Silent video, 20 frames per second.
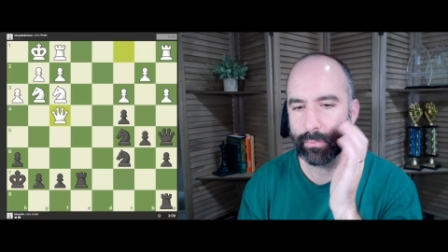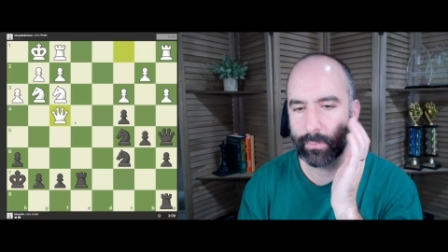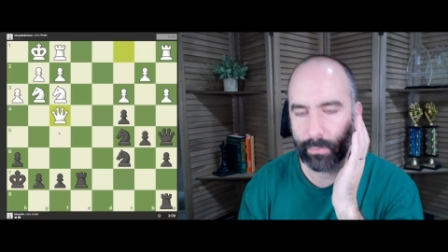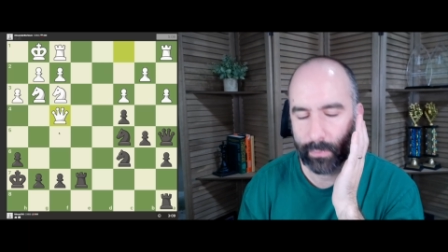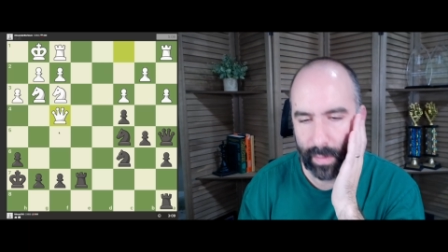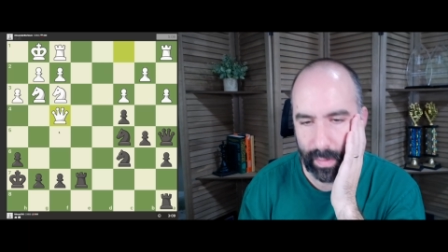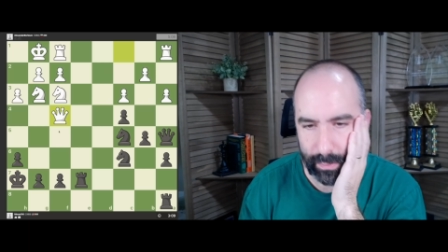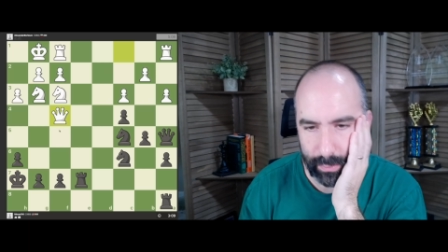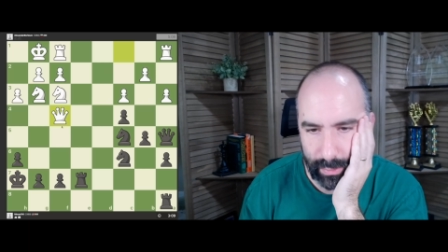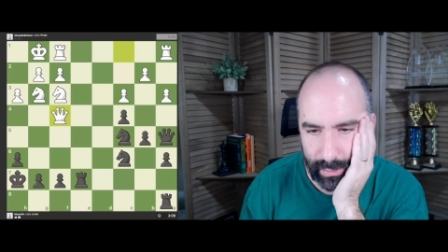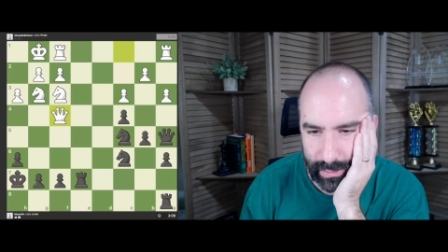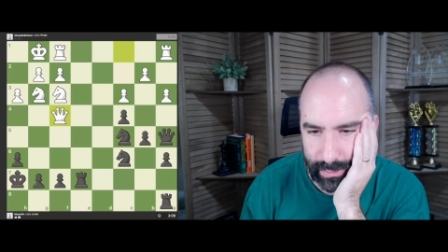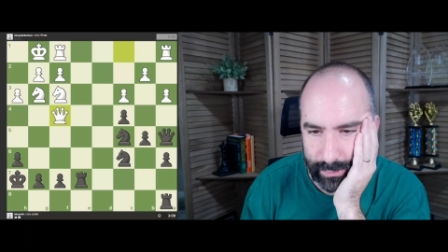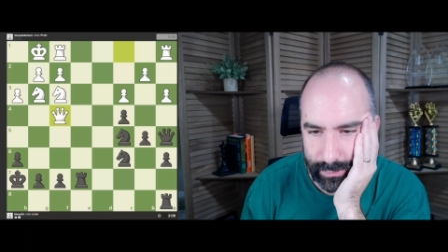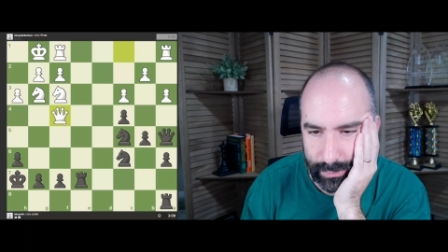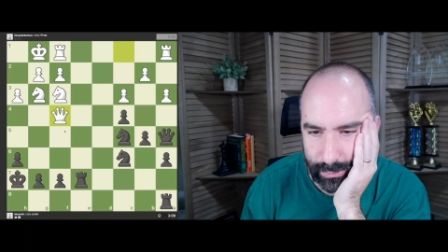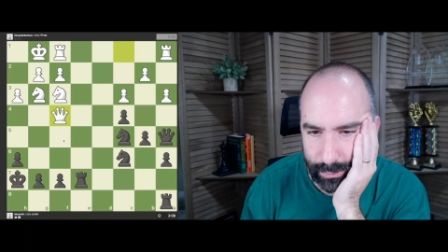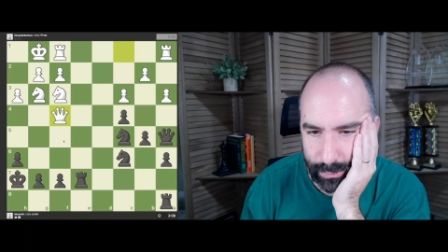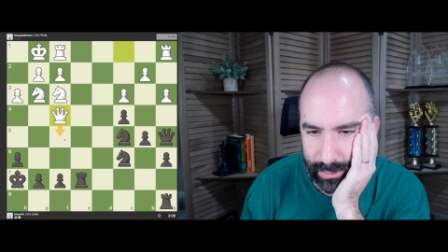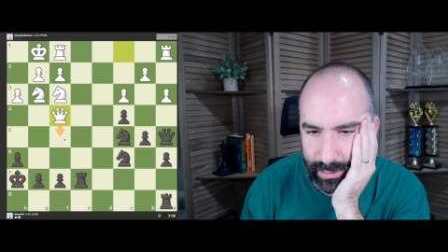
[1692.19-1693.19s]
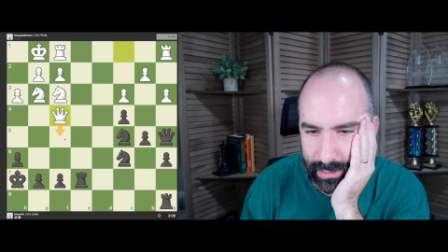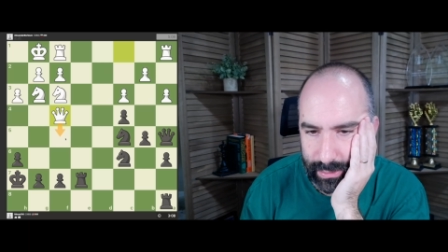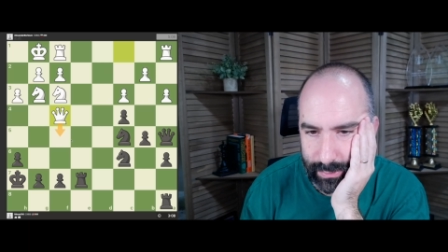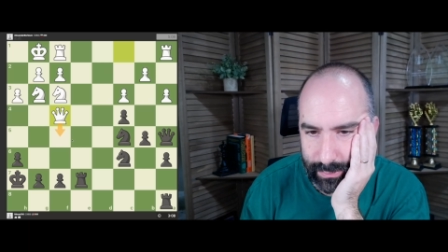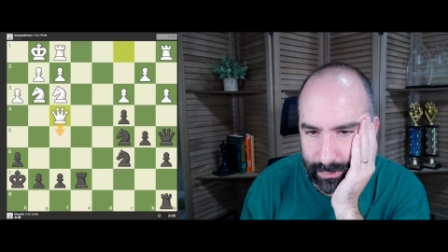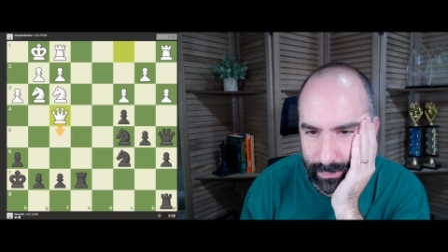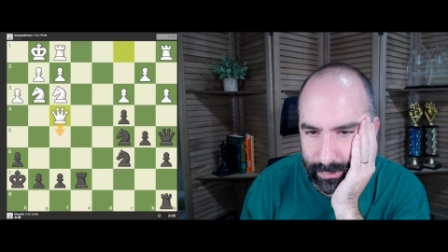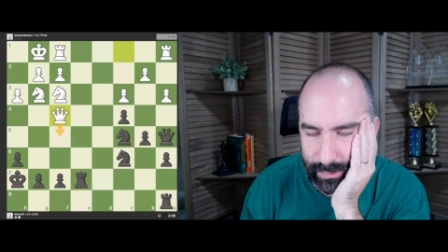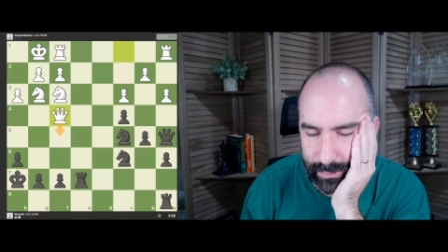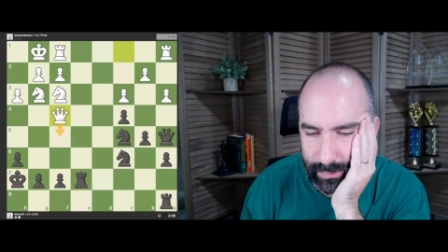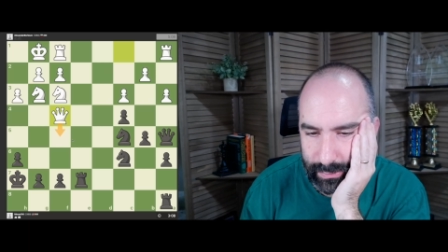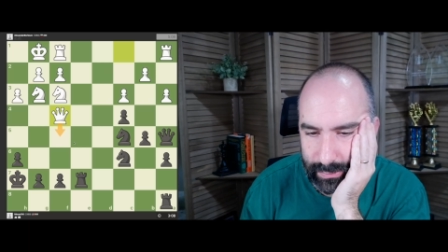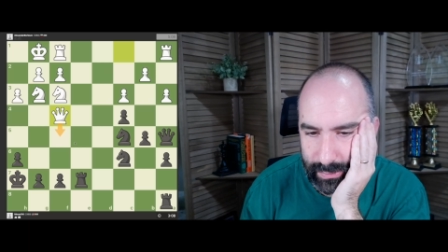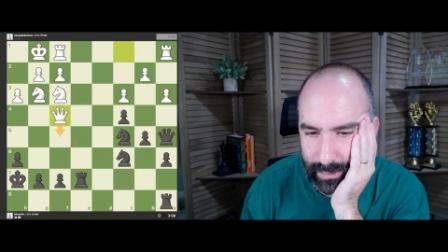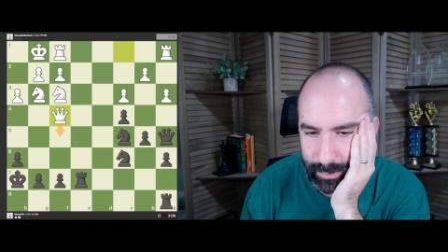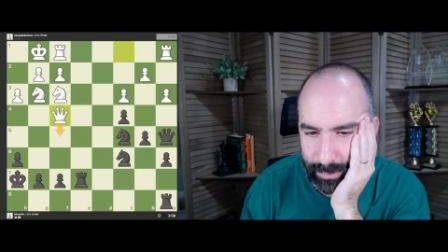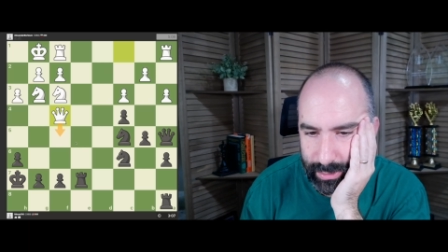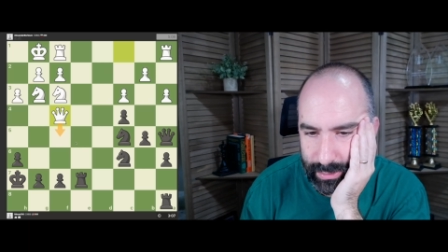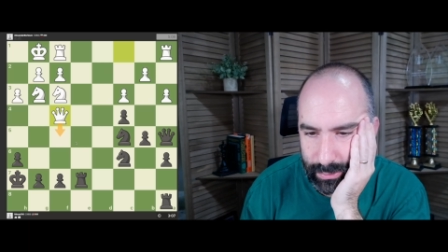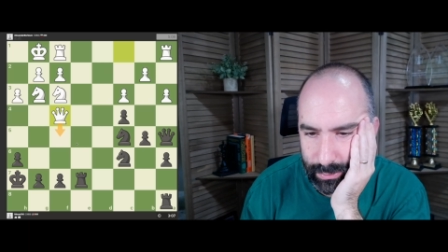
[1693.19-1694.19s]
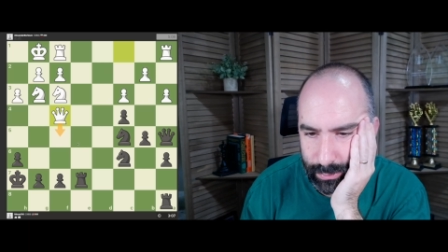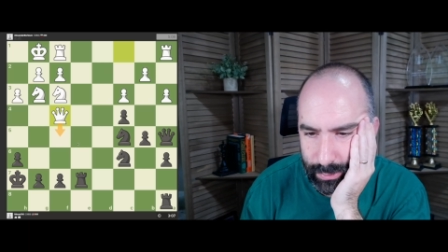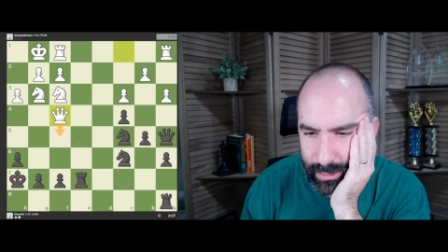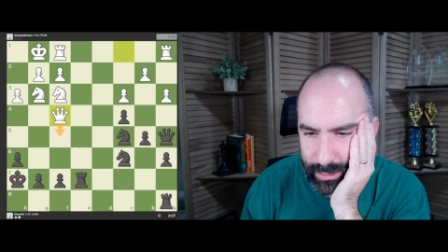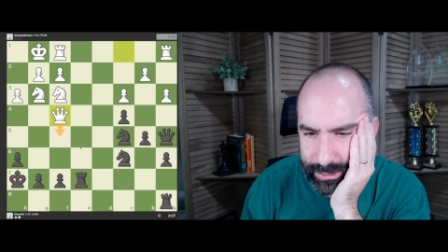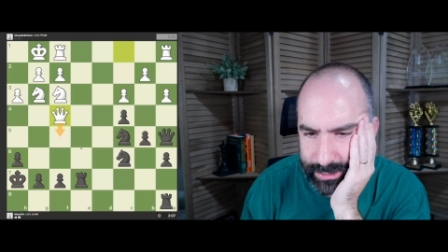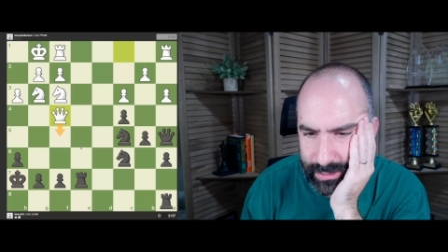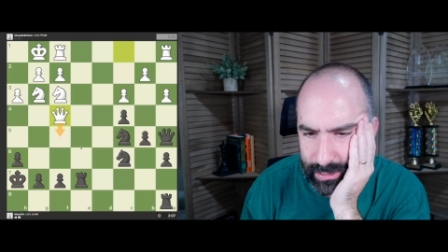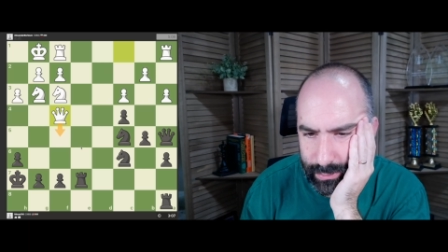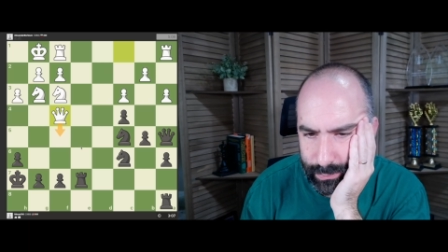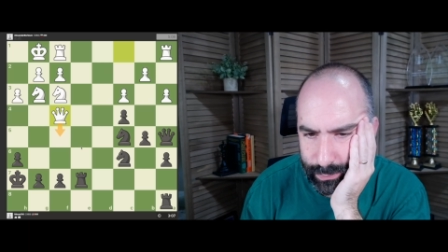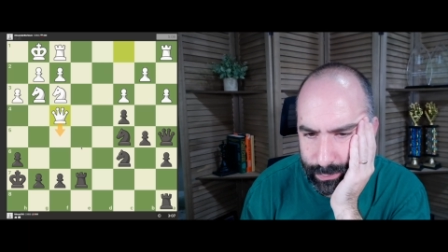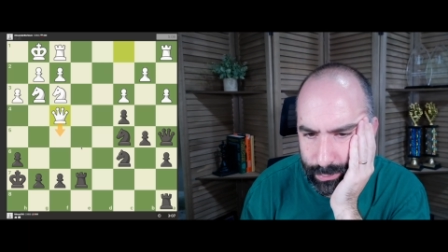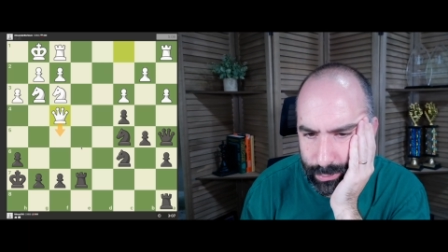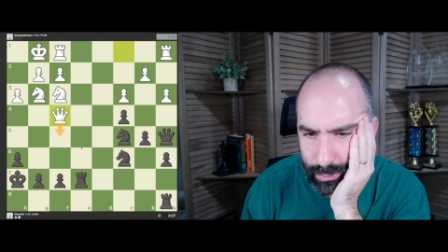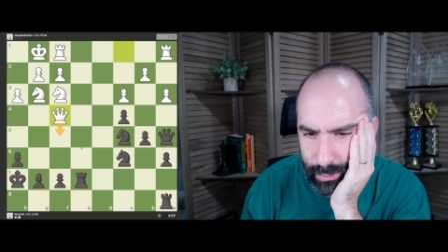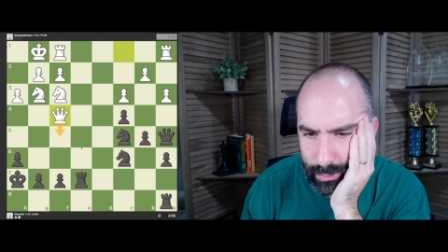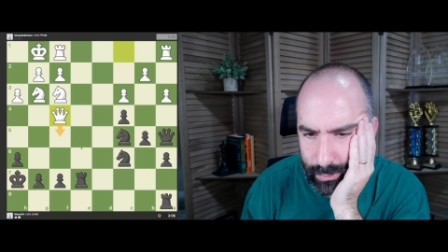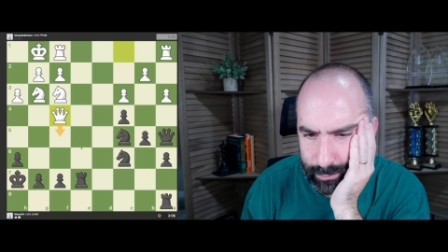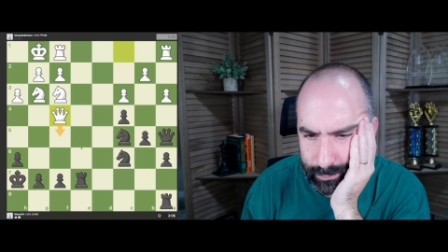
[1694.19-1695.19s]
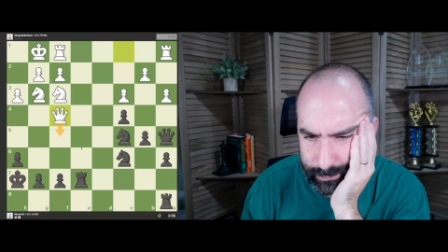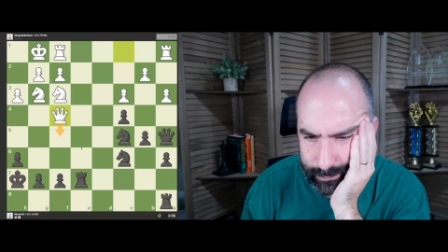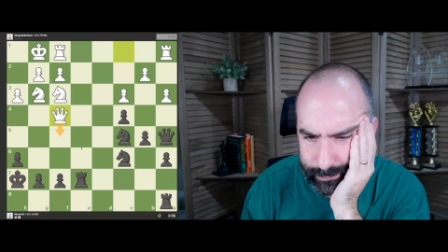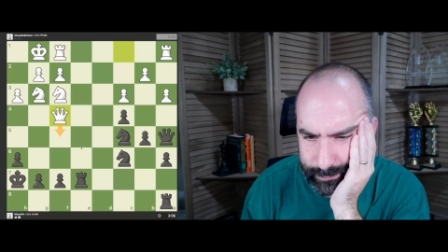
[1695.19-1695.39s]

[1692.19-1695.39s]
Okay, so queen eight, this is something to watch out for.